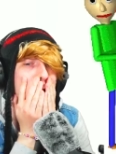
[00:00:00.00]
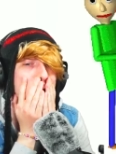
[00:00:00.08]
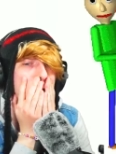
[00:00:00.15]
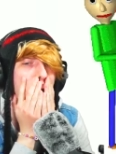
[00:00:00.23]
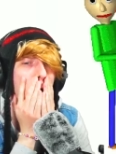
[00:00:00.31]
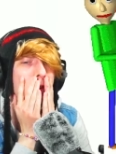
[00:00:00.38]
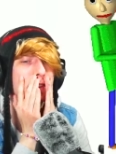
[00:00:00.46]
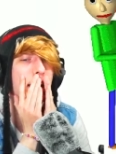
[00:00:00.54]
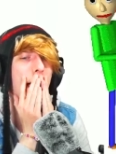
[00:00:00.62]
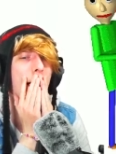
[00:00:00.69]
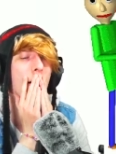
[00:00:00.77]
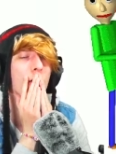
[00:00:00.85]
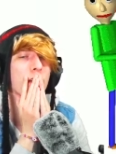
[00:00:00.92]
so
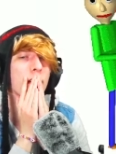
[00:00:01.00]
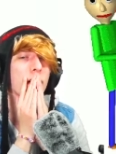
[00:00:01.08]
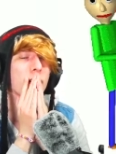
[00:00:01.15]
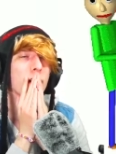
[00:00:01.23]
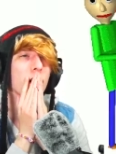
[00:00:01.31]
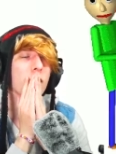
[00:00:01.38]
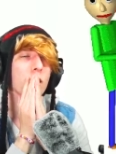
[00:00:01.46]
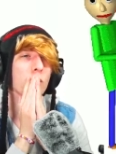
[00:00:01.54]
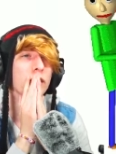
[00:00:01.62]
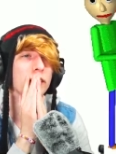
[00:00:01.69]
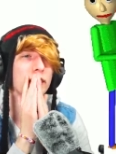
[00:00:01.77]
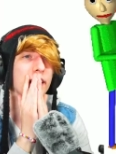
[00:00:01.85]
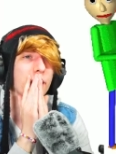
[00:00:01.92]
scared. We
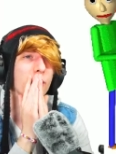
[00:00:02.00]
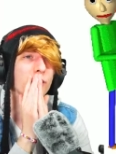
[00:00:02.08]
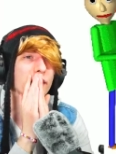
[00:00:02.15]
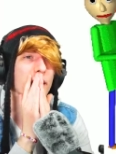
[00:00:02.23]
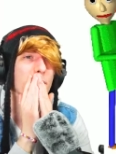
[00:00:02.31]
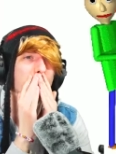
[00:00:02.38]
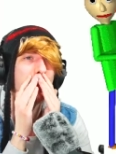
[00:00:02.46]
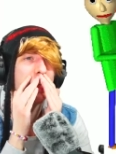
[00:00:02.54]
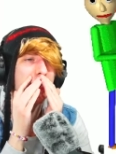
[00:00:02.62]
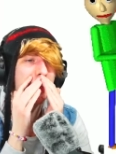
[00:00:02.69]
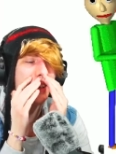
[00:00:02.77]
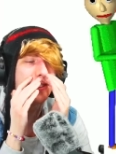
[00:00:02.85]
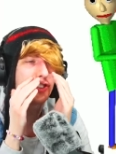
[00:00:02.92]
literally beat
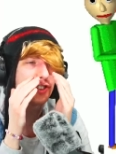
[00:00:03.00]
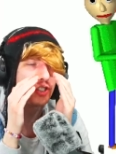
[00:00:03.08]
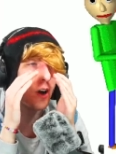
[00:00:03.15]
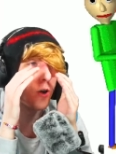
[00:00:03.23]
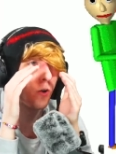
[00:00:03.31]
it so